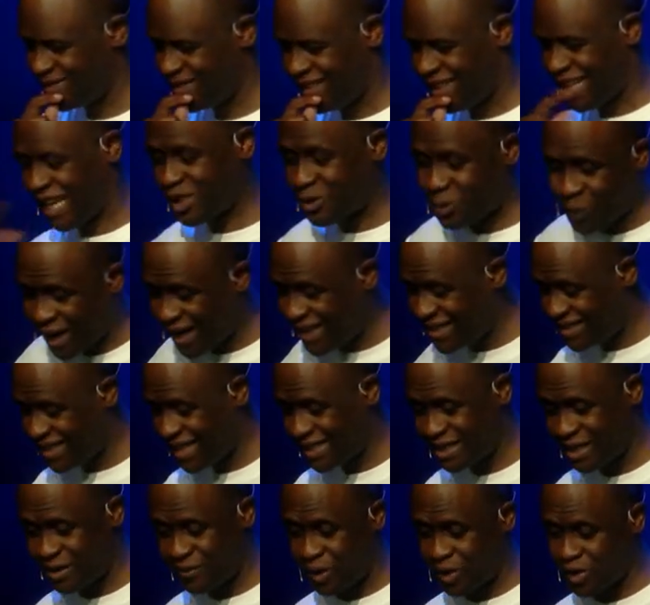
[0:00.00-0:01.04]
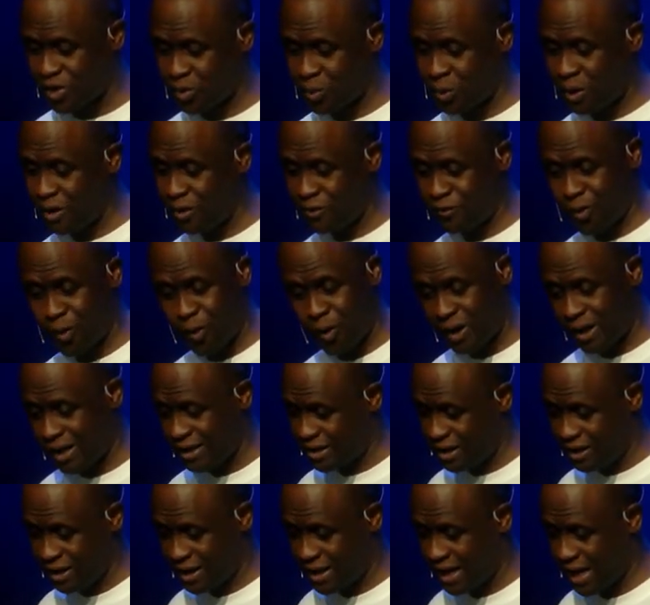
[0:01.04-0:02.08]
That's why he says in verse 24, let's
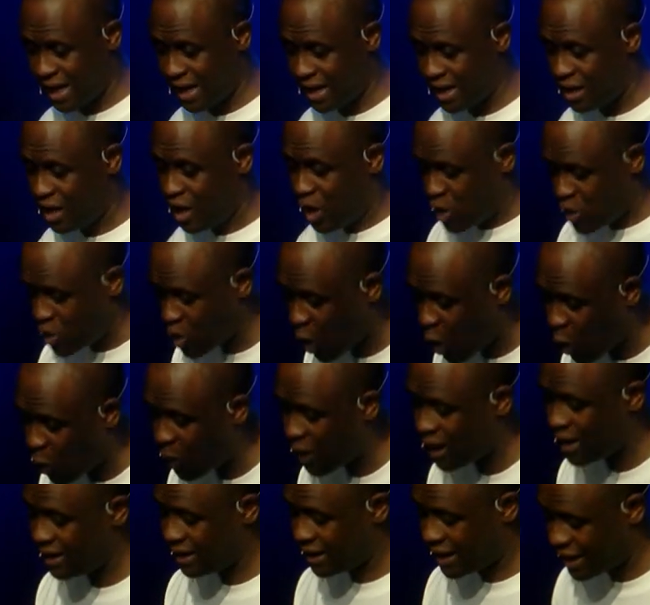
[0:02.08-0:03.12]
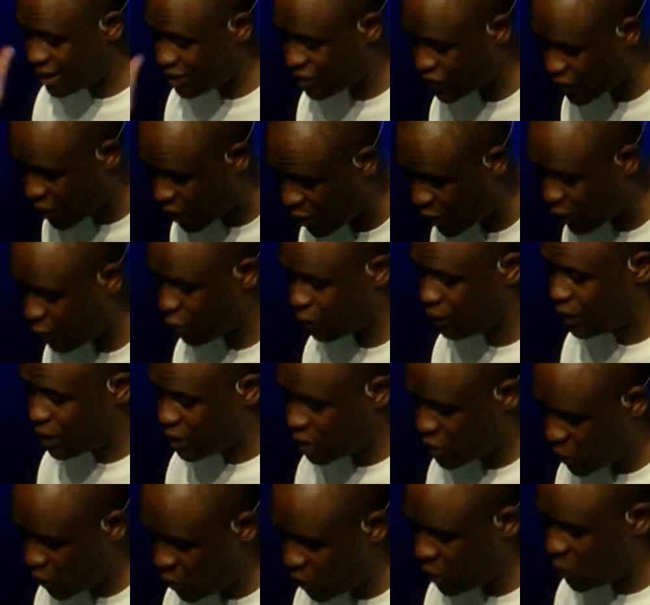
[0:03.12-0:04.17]
look at it. No one can serve
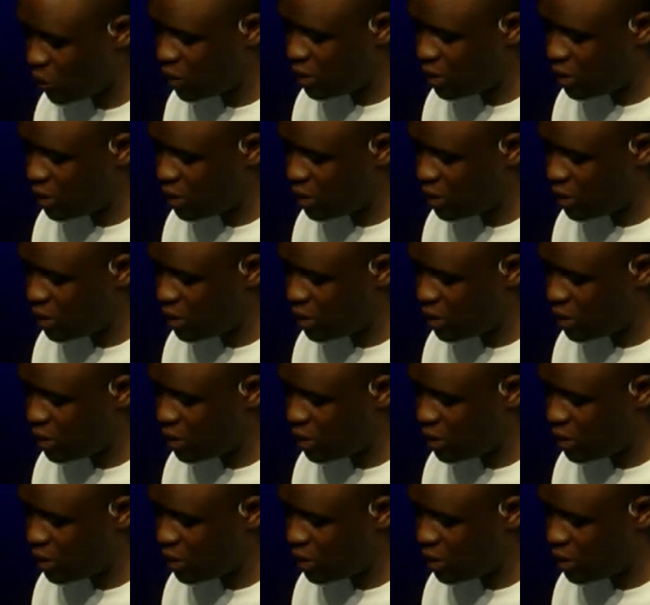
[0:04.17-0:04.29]
two